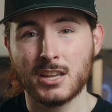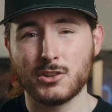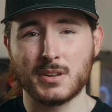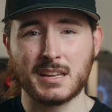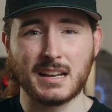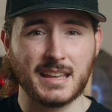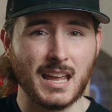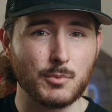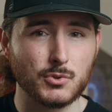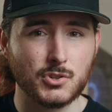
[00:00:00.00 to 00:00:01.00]
You can get a
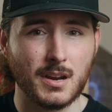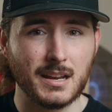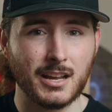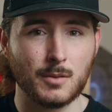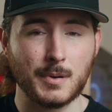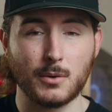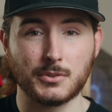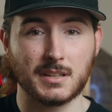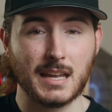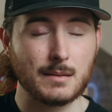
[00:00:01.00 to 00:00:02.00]
cable tray to help out with
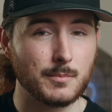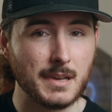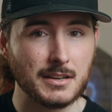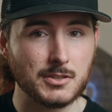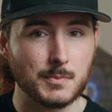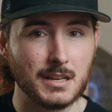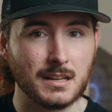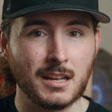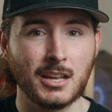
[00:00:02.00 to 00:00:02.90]
the cable management.